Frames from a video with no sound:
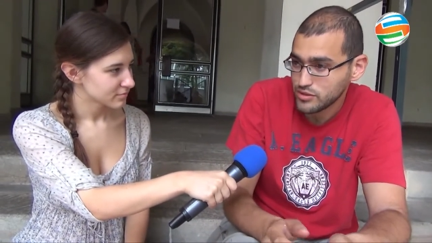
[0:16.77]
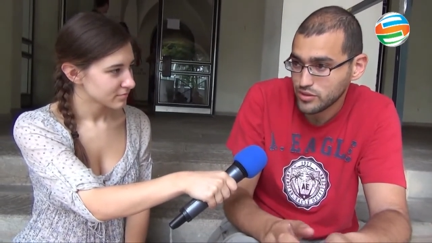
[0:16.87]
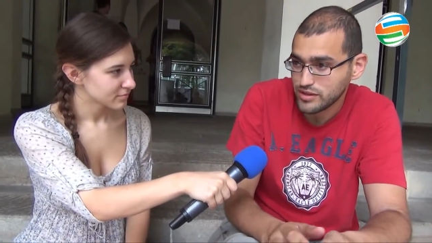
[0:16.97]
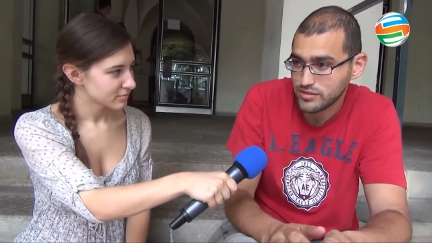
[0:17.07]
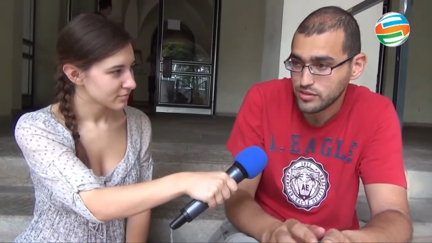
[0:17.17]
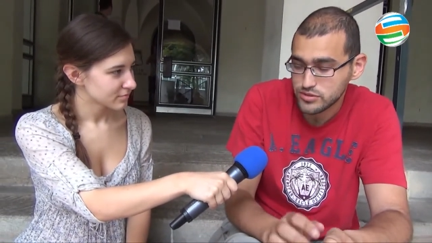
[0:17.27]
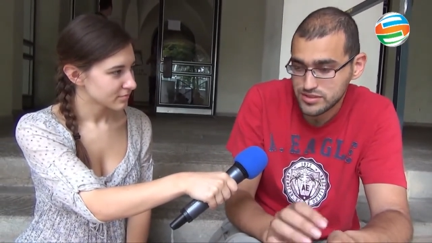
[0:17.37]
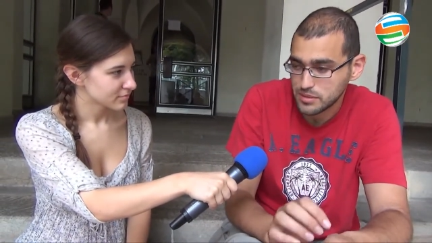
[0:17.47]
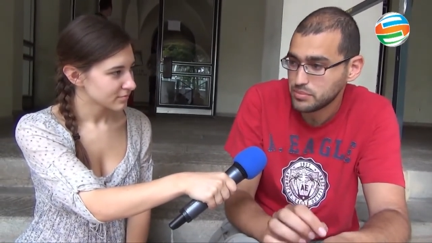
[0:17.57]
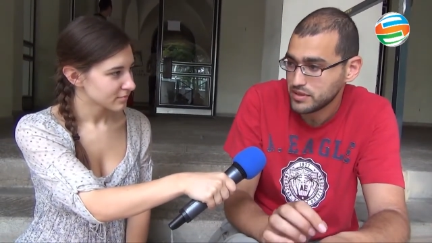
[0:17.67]
Speaker 1: You can
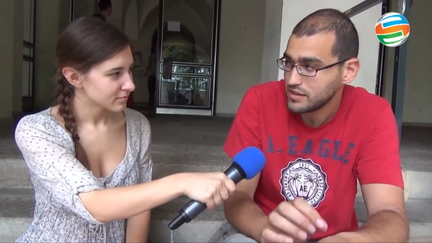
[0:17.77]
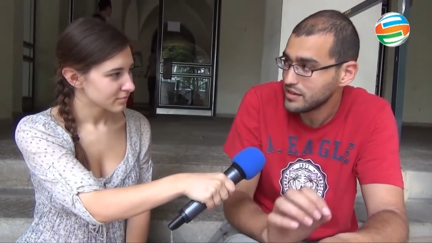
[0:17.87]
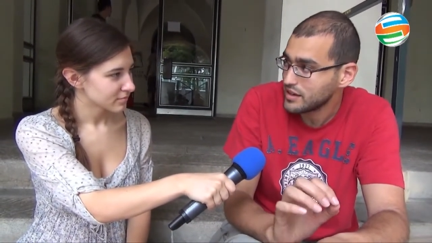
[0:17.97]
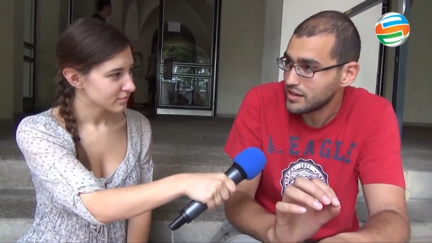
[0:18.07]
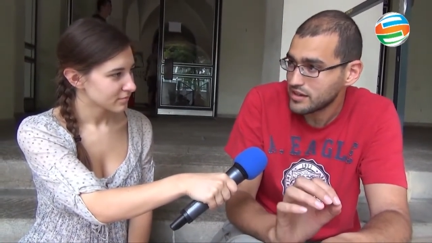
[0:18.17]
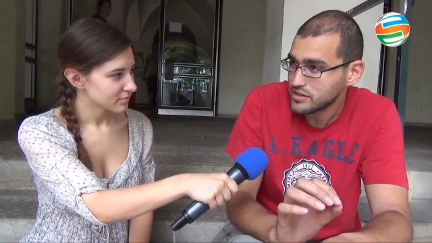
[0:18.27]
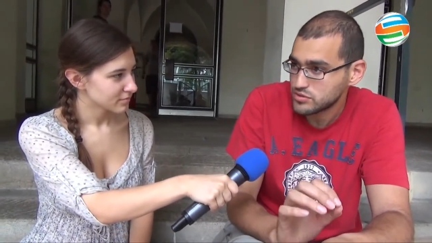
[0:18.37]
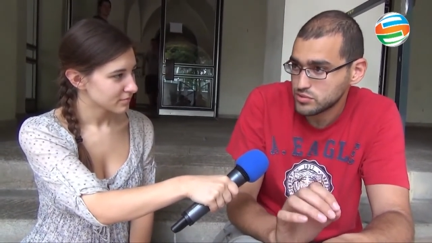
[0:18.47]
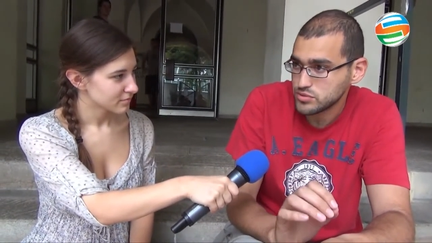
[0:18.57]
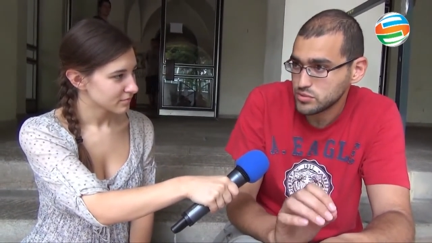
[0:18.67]
simply
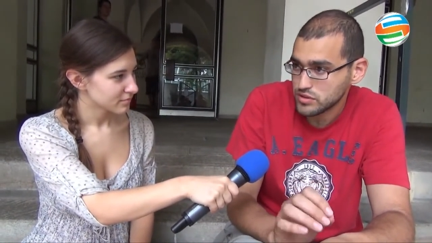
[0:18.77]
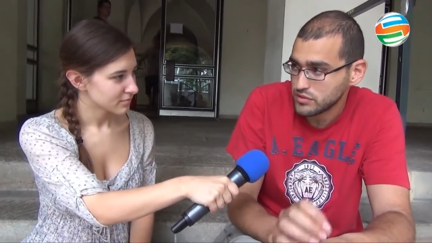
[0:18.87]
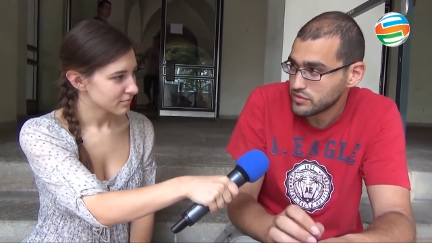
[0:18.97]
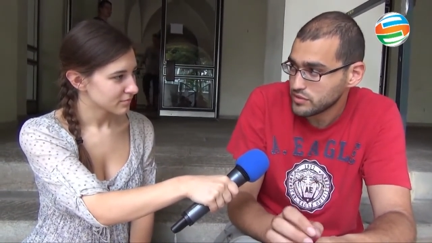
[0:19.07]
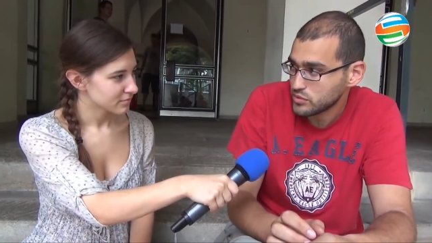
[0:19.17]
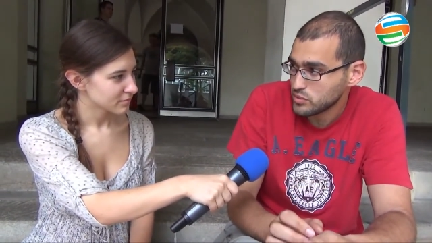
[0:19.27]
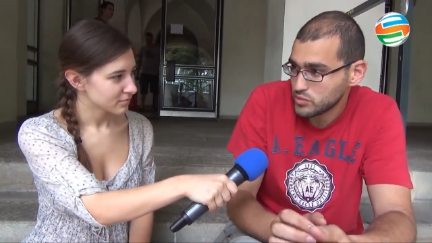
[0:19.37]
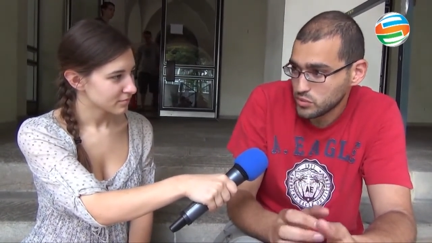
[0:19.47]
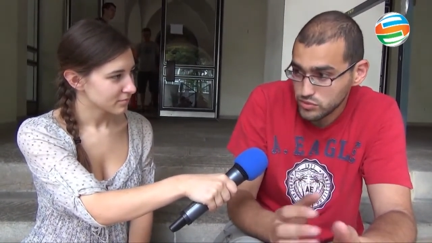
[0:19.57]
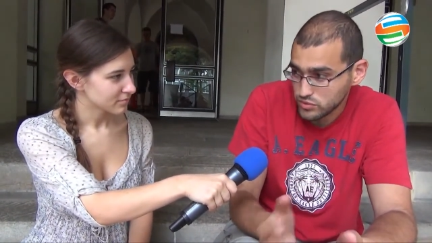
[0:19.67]
choose whatever you
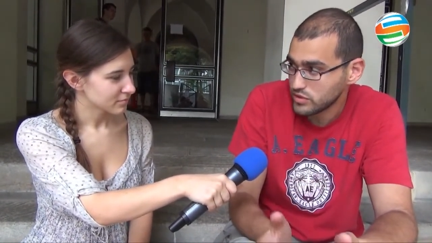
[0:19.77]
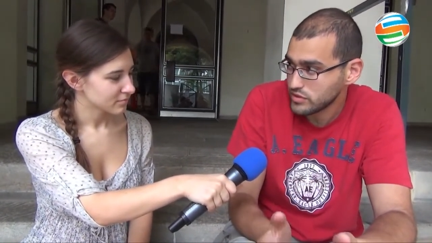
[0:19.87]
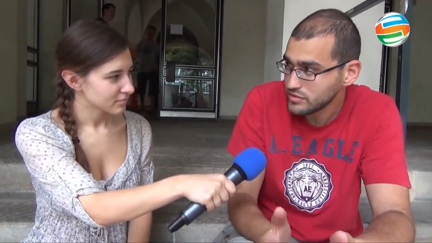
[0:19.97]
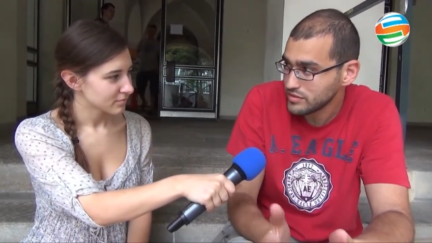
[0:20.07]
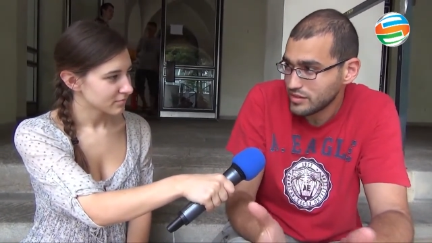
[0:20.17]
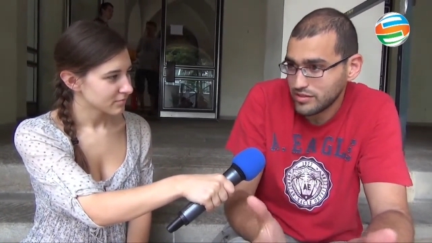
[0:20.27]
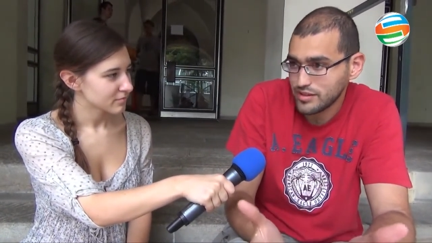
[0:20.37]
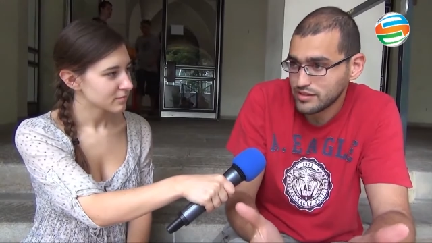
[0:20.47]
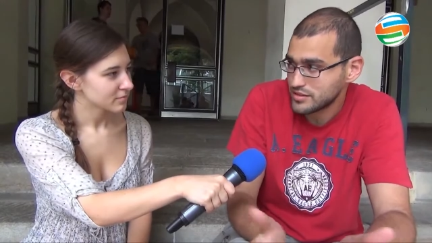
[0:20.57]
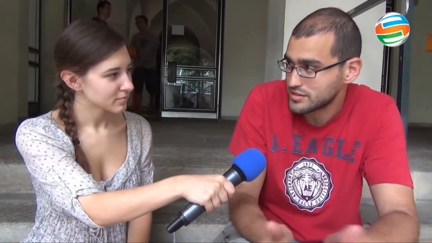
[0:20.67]
want to learn, and
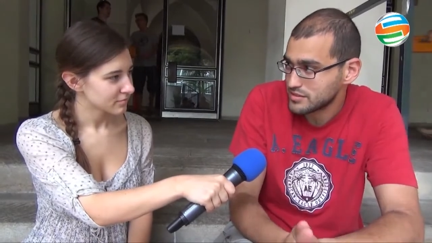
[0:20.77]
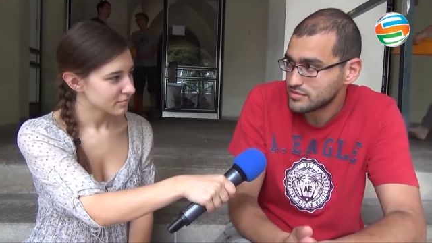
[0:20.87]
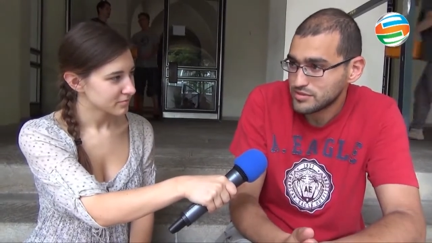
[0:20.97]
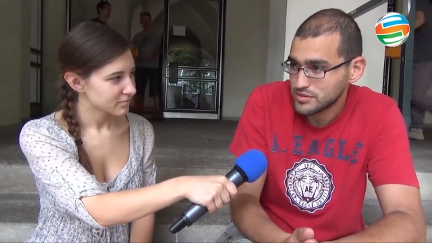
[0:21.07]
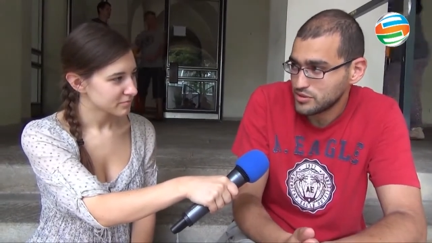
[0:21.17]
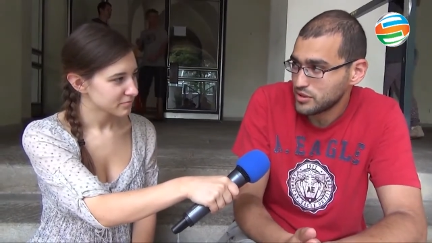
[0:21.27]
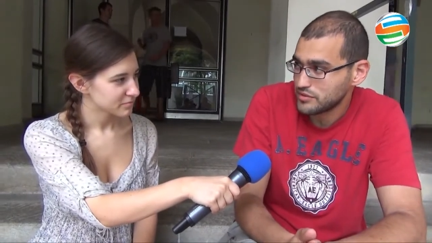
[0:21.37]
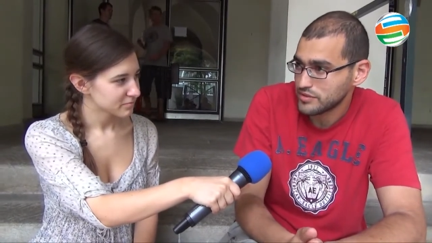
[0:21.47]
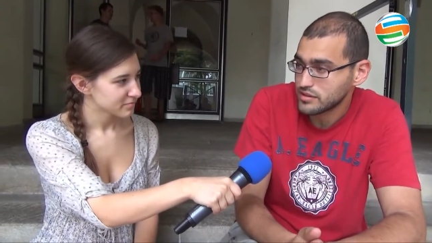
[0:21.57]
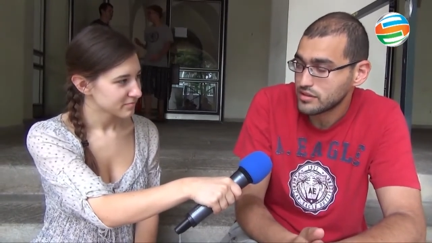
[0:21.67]
then it's you
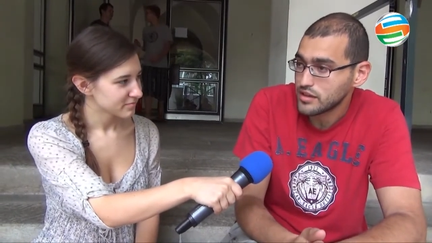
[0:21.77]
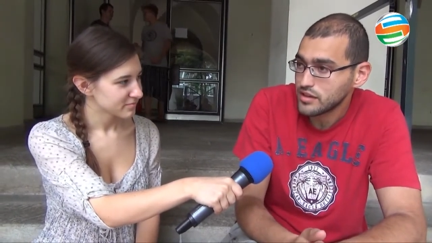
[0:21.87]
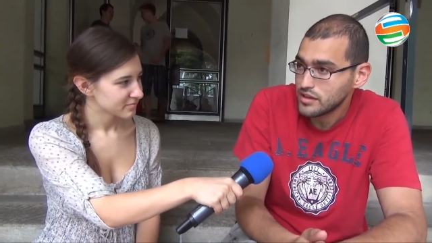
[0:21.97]
have it.